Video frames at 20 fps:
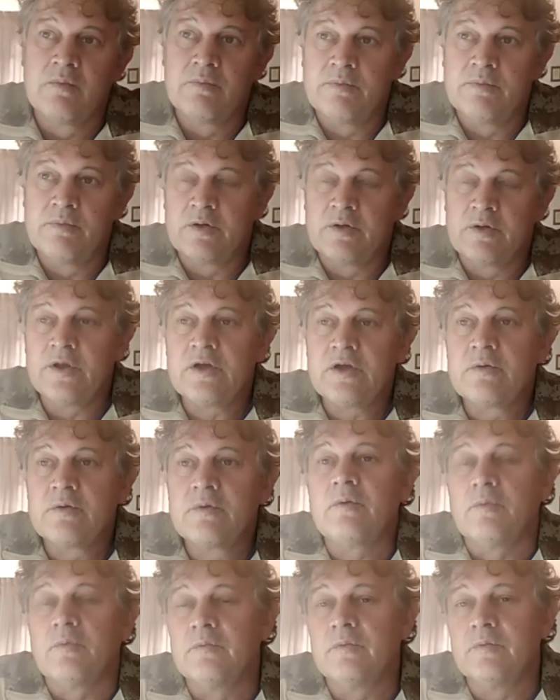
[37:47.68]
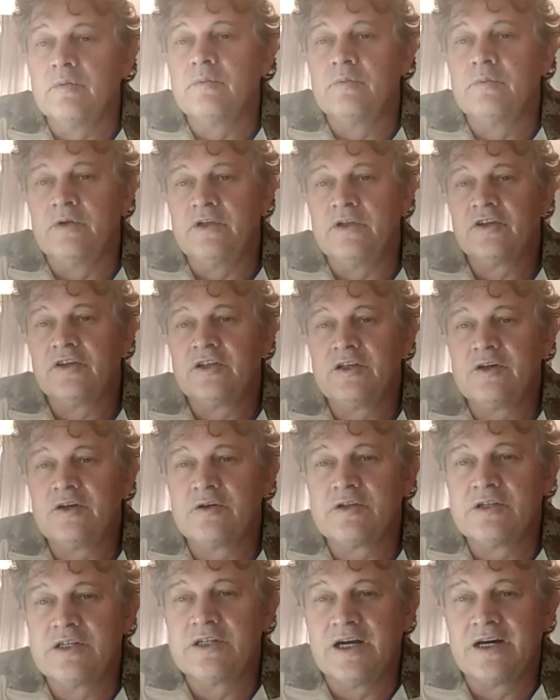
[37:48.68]
but we we sitting
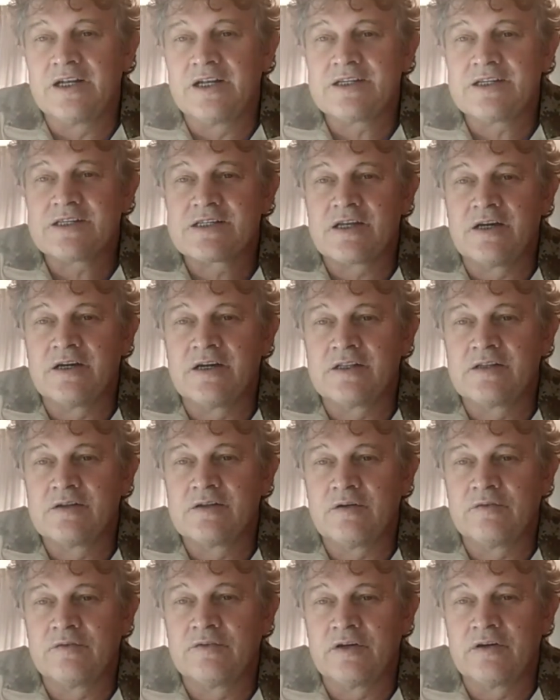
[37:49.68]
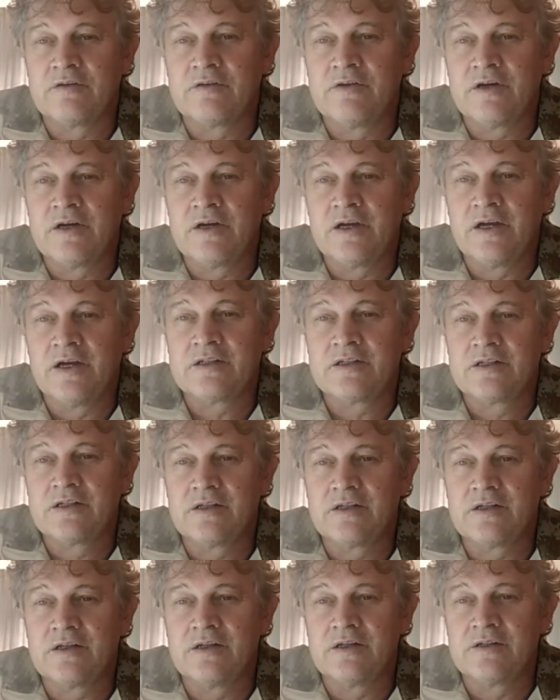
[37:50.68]
on the other side of the river had
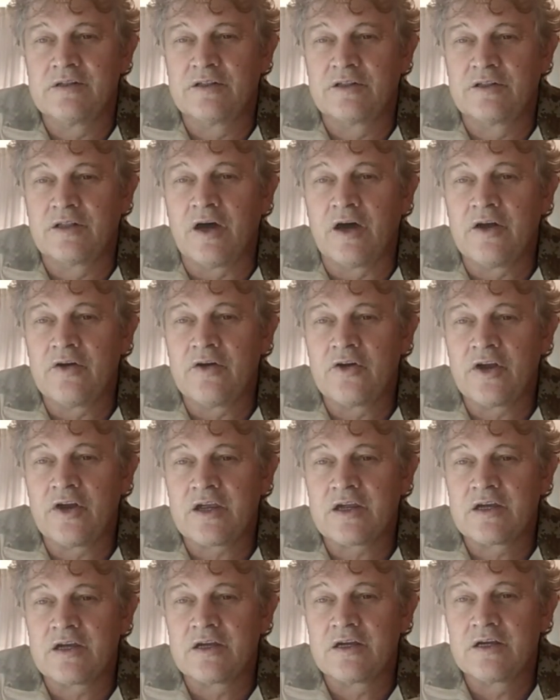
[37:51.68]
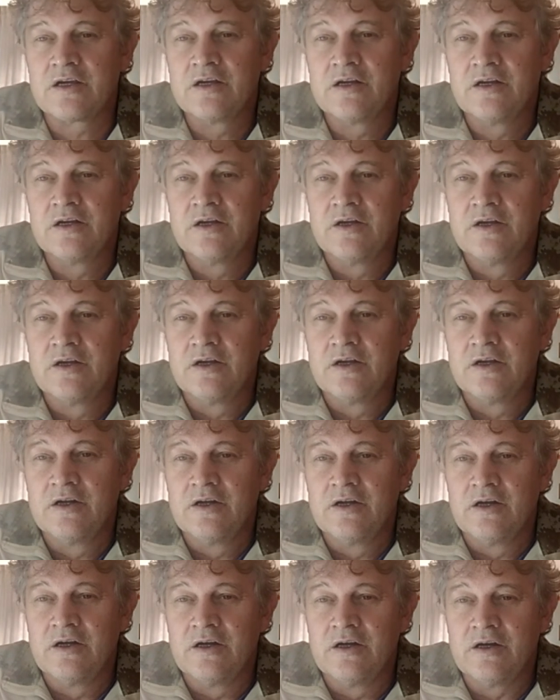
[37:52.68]
a direct
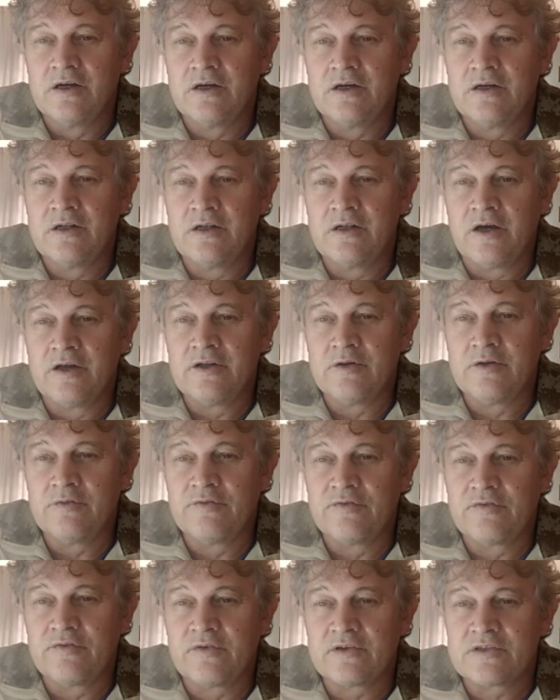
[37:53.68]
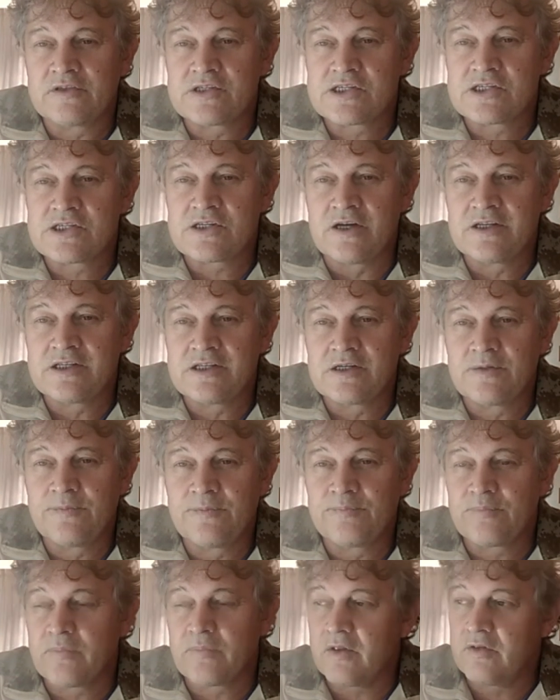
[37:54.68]
uh, line of sight
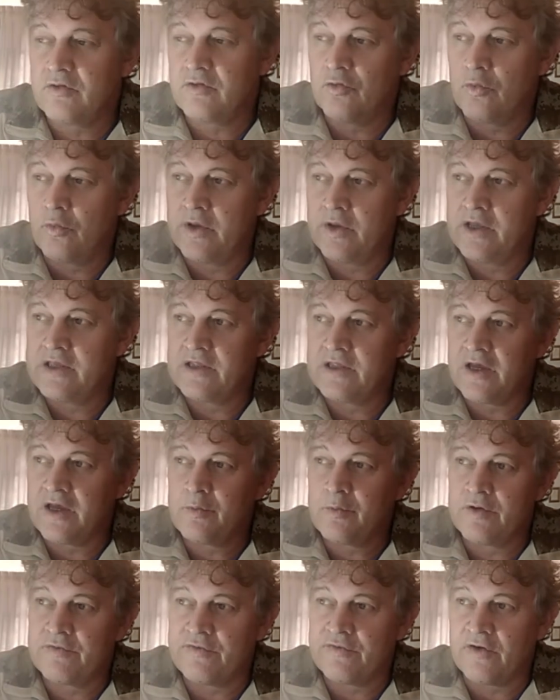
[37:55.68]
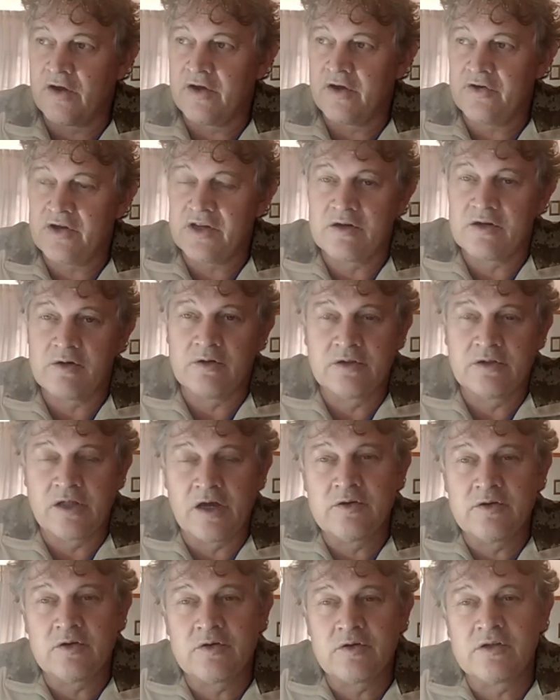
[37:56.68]
to where they were firing, although
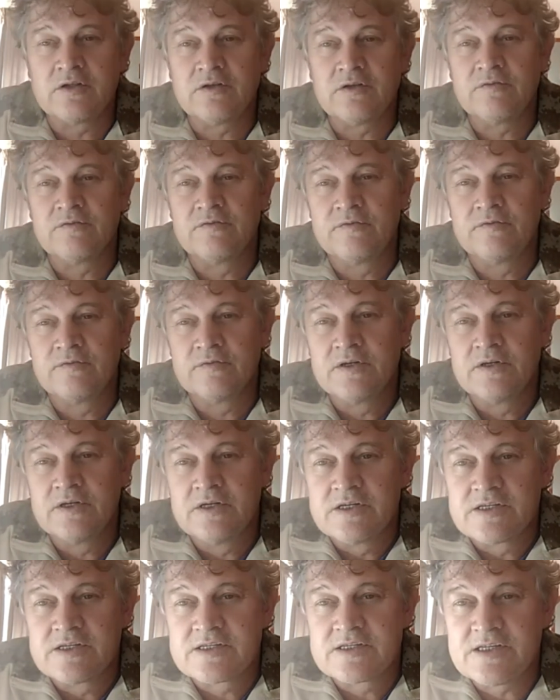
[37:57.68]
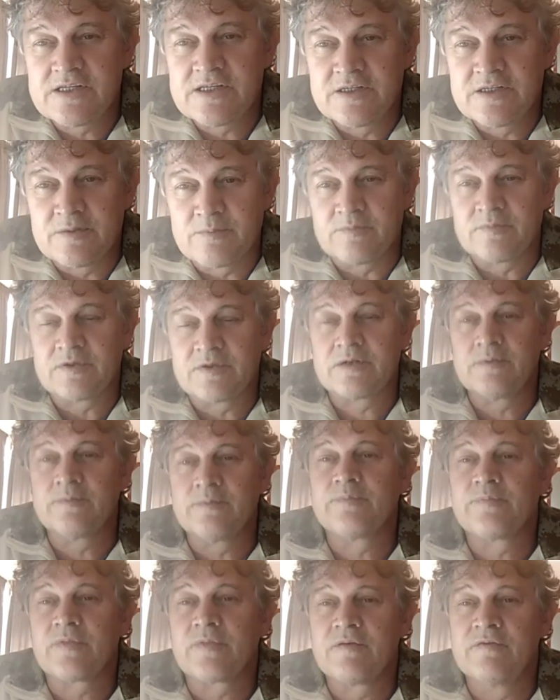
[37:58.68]
you couldn't see them
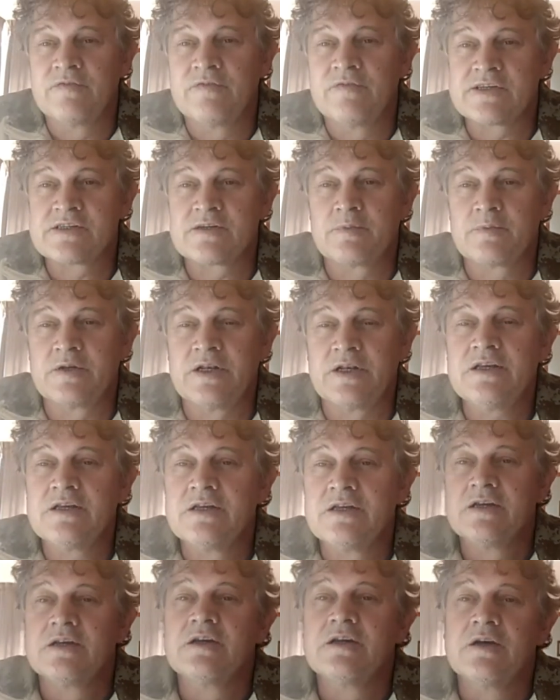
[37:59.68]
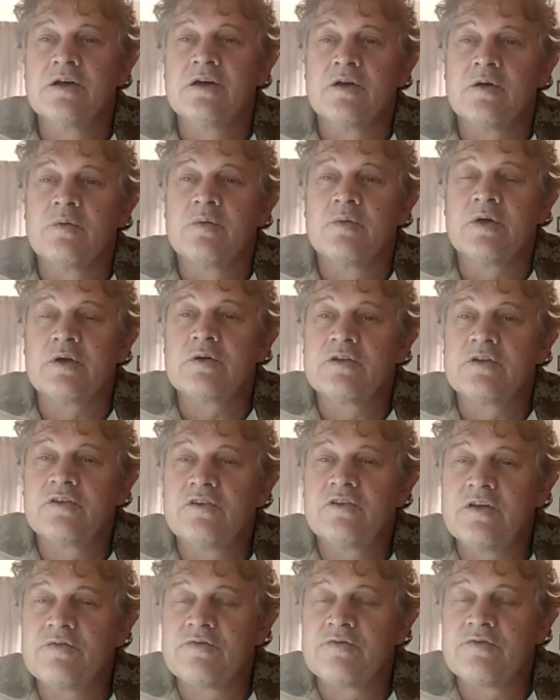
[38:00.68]
visibly. We could
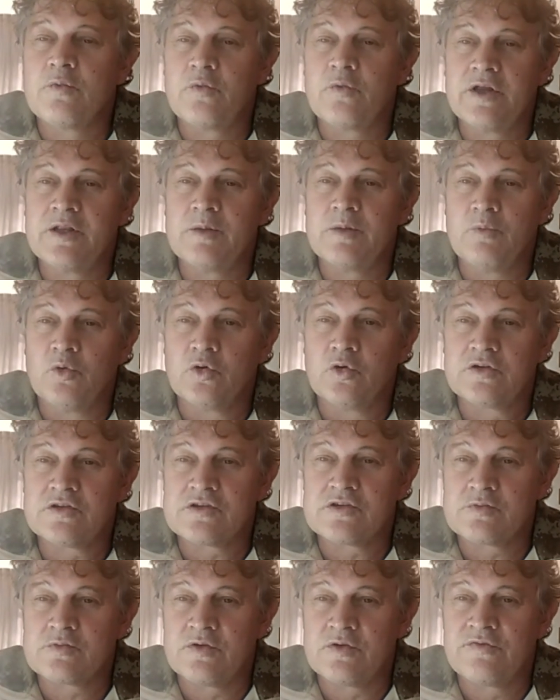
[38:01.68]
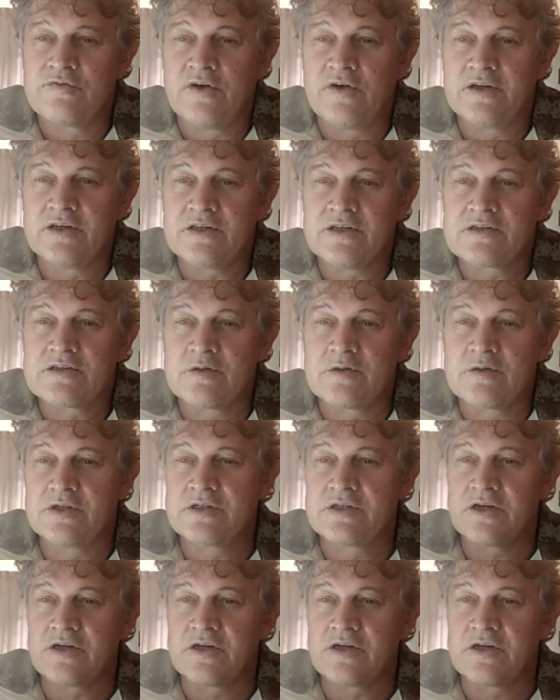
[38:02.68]
see from where the mortars were fired. So we